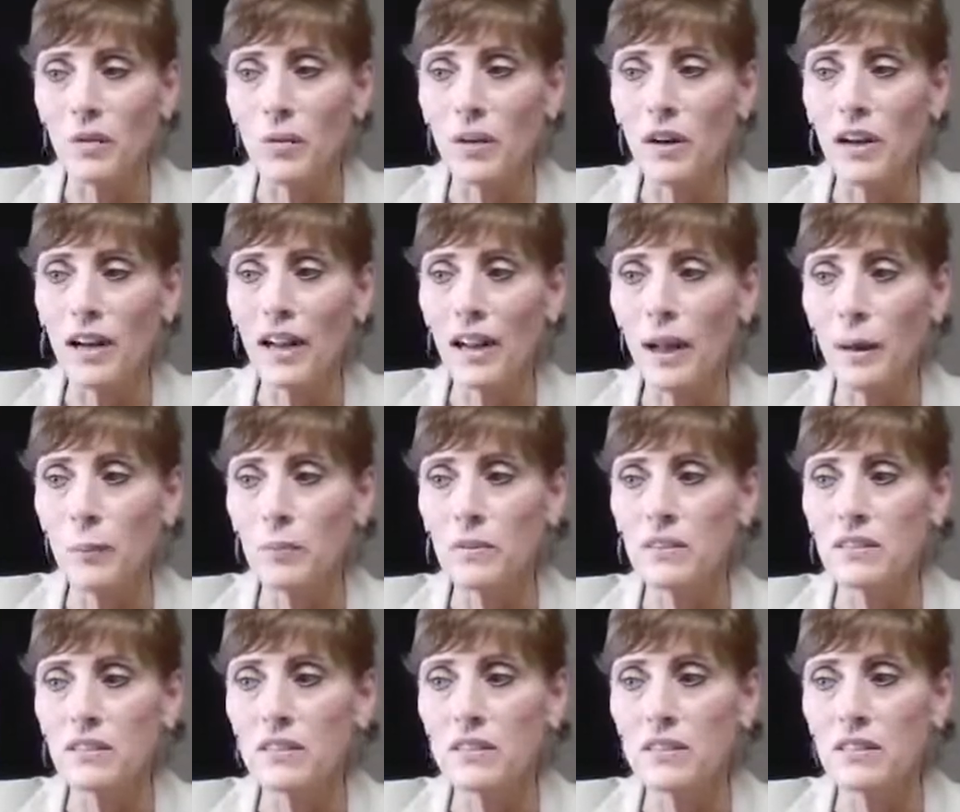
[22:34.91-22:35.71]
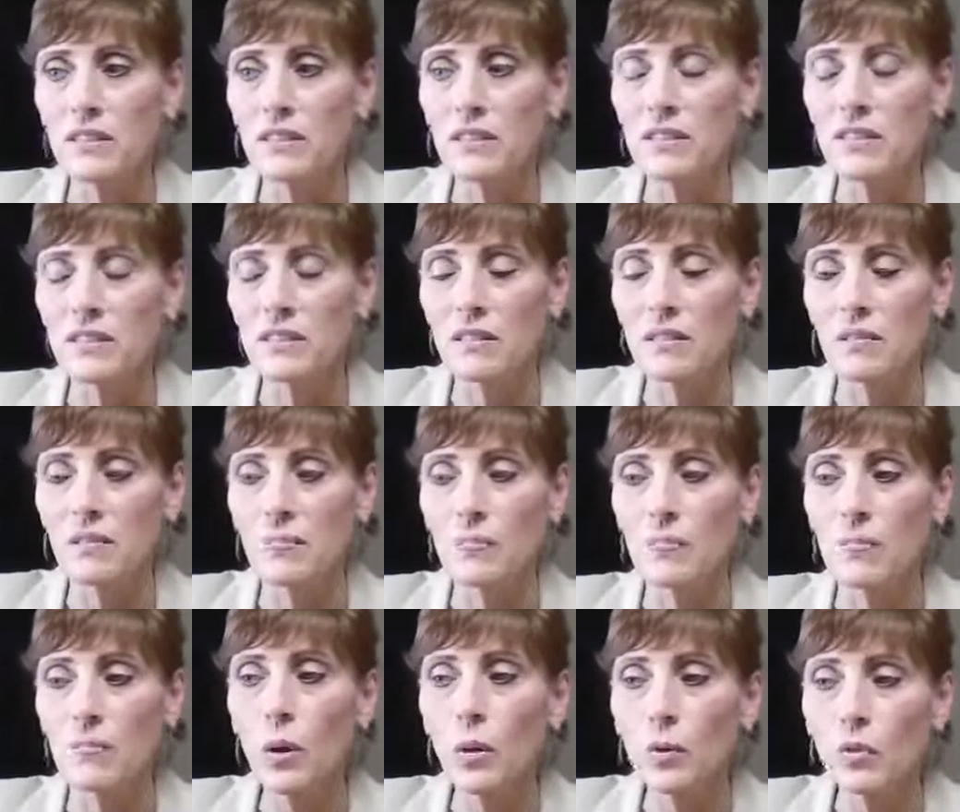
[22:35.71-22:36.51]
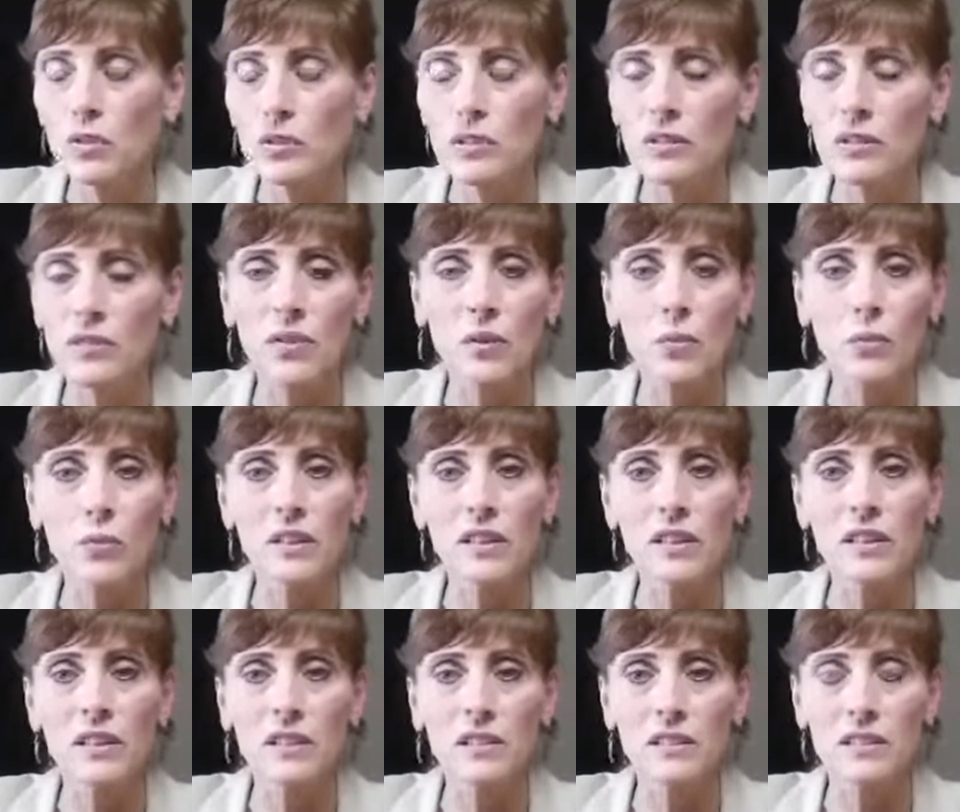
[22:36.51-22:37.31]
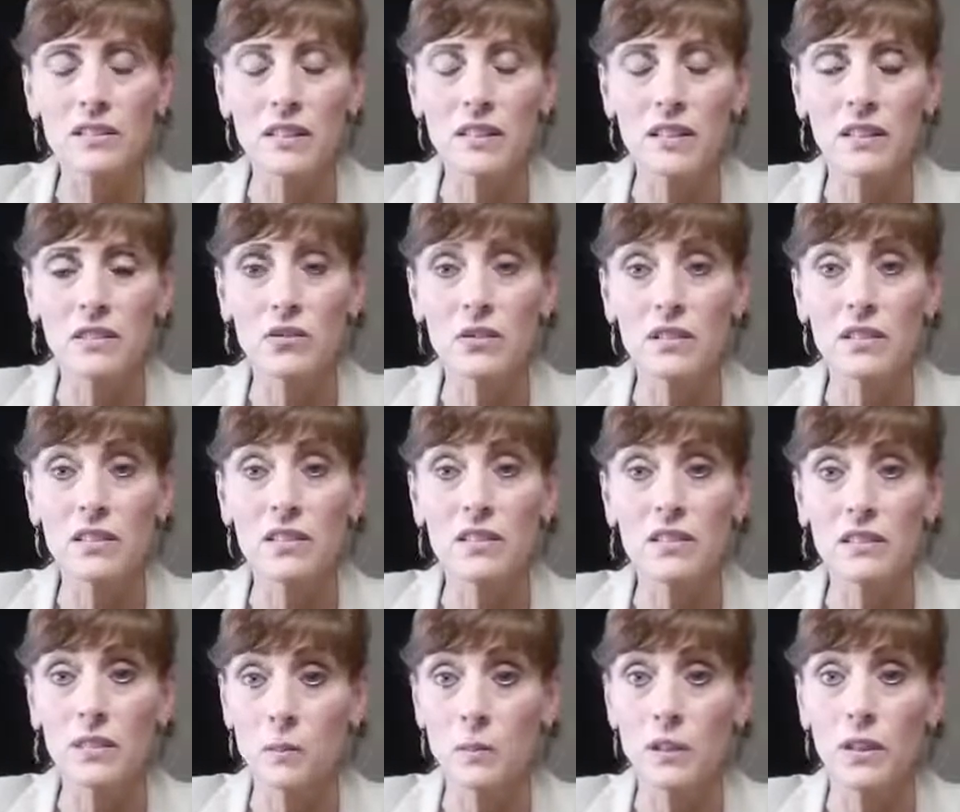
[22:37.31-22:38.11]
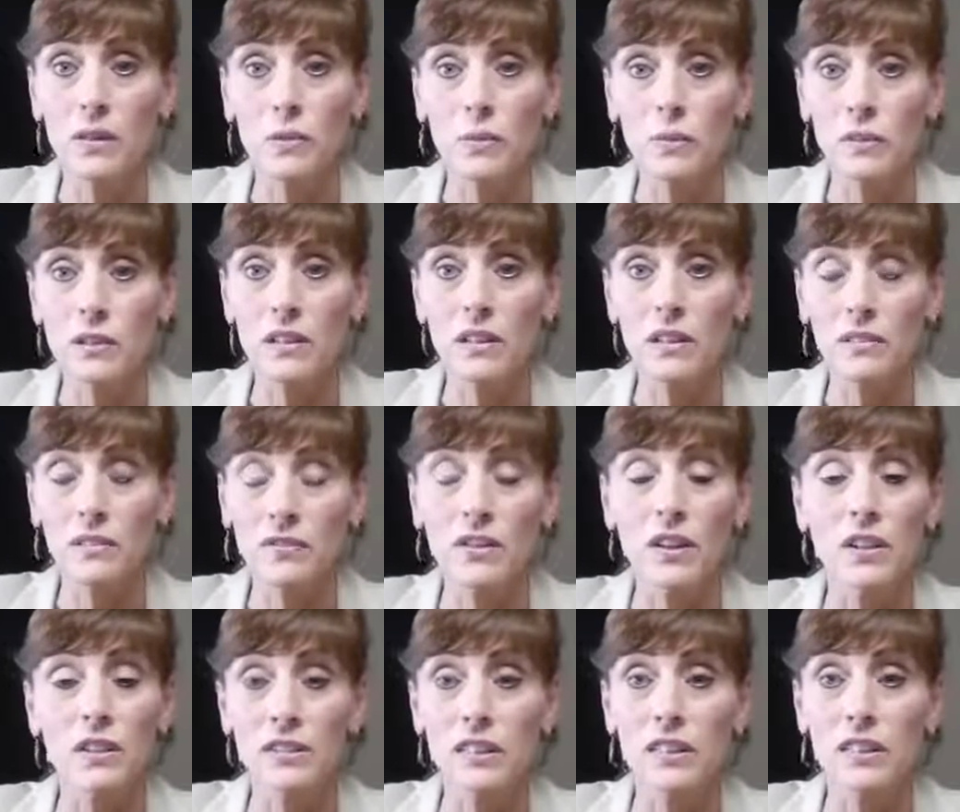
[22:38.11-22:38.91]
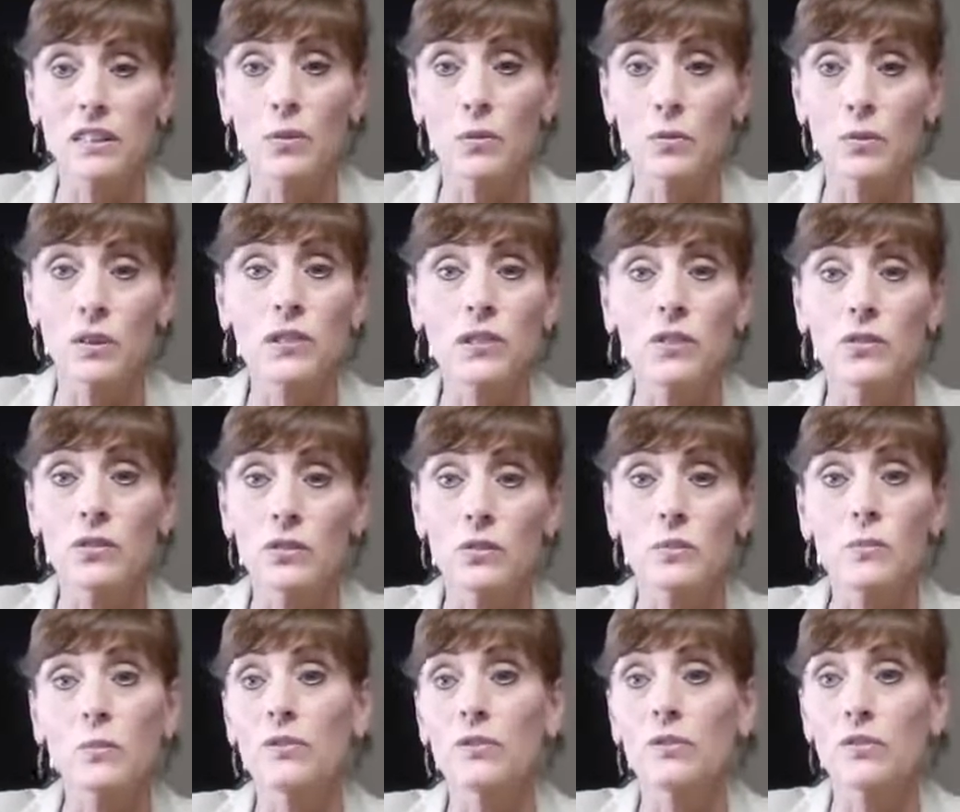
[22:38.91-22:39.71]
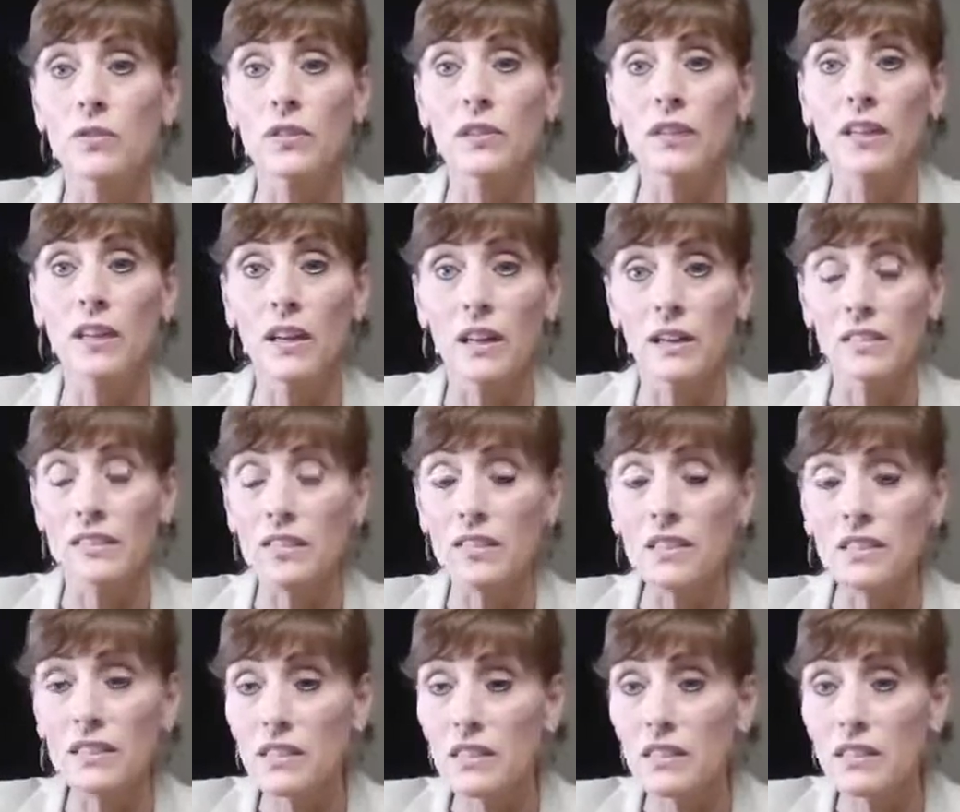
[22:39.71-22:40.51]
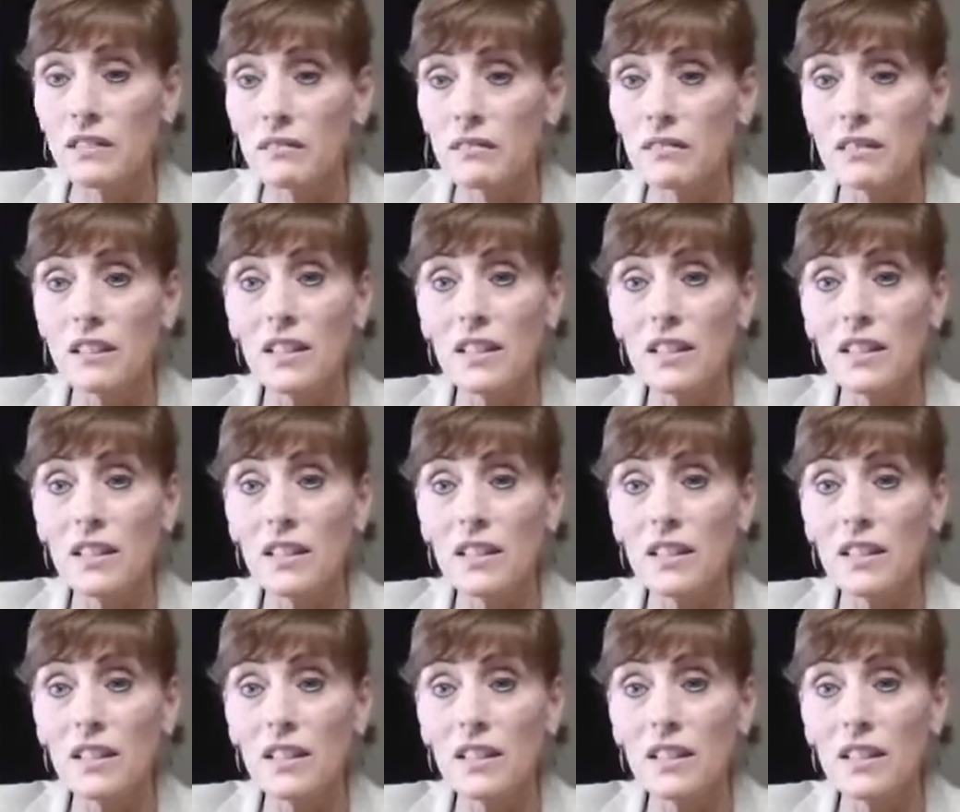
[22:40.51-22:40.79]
What happens is most of the wheat in this country is sprayed with glyphosate a week or two before they harvest it